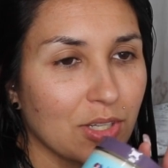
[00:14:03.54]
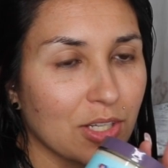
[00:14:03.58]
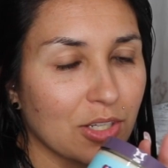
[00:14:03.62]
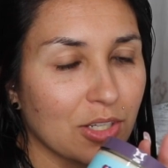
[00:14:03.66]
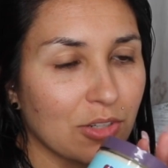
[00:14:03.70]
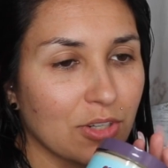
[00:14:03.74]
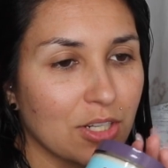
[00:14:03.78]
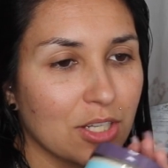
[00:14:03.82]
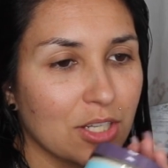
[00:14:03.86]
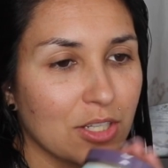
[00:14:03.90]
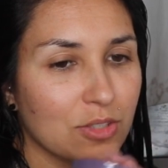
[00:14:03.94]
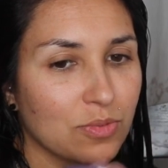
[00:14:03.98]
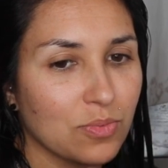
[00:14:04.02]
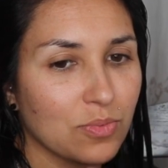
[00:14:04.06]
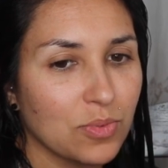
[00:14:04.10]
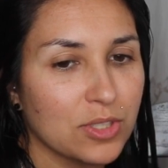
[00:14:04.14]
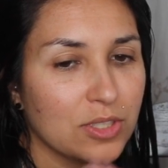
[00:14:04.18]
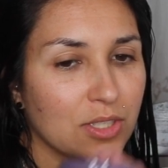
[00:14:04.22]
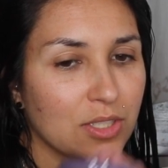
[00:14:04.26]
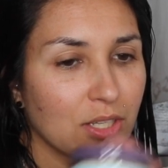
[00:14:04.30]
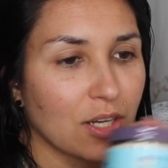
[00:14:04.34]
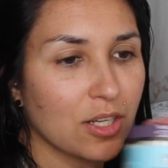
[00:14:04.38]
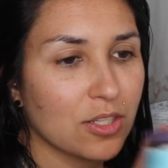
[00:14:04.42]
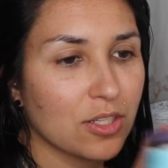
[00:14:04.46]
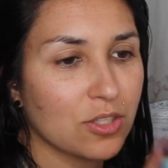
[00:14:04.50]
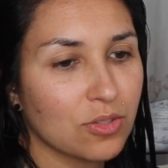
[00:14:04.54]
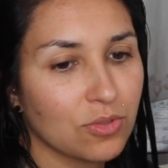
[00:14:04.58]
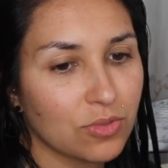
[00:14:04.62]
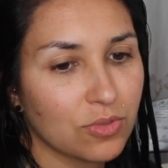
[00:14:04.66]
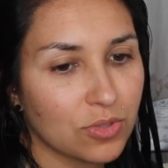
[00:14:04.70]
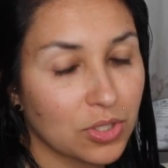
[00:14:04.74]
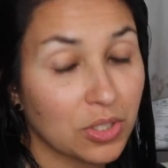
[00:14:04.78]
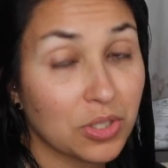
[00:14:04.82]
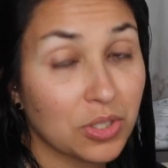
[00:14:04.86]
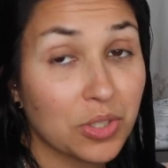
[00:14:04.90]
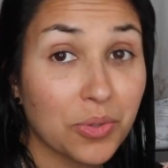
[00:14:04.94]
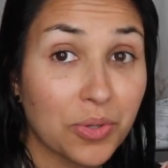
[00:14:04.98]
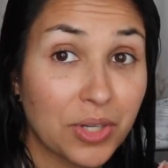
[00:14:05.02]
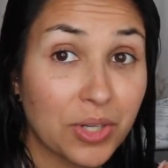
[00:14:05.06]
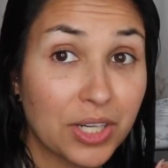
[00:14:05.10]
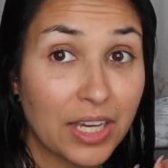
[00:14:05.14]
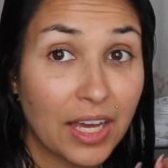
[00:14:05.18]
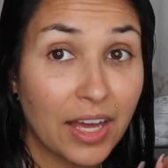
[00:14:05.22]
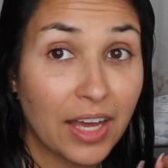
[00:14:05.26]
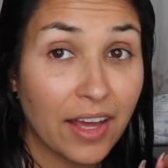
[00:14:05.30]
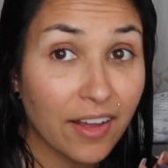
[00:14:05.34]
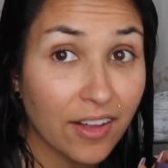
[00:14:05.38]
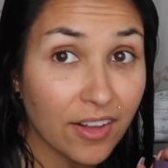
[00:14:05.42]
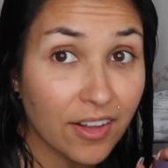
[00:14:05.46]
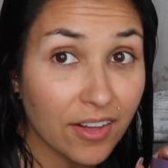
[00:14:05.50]
ingredients once it got sold to
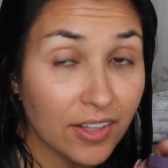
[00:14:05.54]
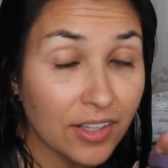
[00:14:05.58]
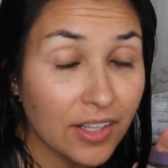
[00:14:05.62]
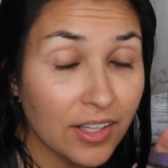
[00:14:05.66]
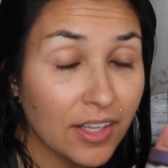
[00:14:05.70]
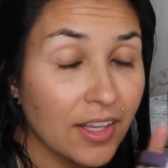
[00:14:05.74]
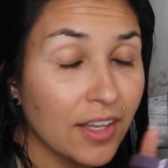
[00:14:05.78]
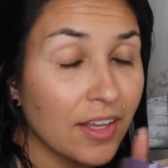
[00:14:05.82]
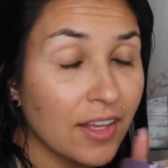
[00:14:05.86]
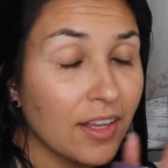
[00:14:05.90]
L'Oreal.